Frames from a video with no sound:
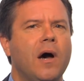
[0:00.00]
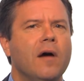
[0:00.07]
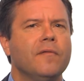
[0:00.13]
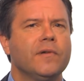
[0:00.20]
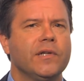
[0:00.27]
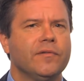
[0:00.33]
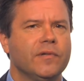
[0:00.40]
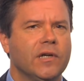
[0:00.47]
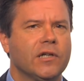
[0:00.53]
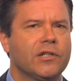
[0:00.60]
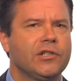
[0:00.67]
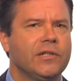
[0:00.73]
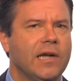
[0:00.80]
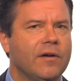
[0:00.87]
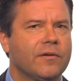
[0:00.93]
poverty
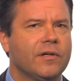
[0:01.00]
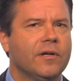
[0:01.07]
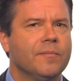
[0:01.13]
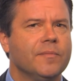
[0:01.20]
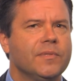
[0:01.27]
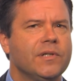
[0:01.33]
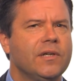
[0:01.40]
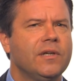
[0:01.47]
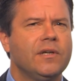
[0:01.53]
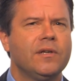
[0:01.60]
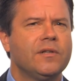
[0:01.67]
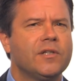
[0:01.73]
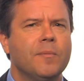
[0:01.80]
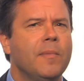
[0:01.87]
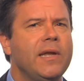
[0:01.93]
reduction outcomes
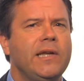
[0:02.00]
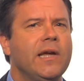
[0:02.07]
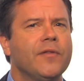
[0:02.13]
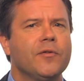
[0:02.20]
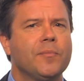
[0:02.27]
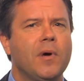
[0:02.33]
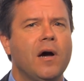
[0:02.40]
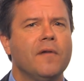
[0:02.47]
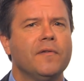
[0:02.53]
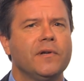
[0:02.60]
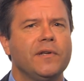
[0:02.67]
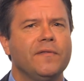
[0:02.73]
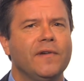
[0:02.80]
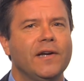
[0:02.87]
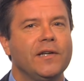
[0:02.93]
to many other
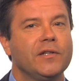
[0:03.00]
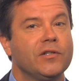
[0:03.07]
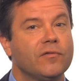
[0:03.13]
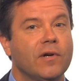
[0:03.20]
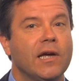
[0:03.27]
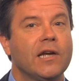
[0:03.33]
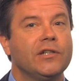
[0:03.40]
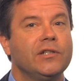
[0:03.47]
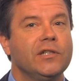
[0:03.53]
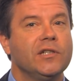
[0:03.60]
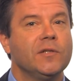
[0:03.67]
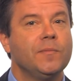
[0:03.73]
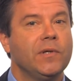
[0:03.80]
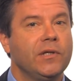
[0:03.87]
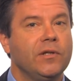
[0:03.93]
poverty fighting
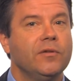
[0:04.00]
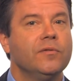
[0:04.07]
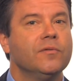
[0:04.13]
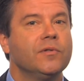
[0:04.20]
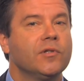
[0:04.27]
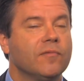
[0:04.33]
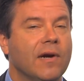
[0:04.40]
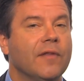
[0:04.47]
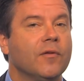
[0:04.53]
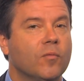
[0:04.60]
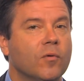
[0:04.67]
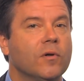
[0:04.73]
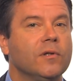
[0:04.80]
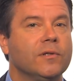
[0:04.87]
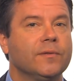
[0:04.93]
strategies being used around the
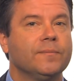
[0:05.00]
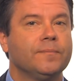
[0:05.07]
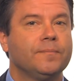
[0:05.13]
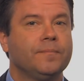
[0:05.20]
world.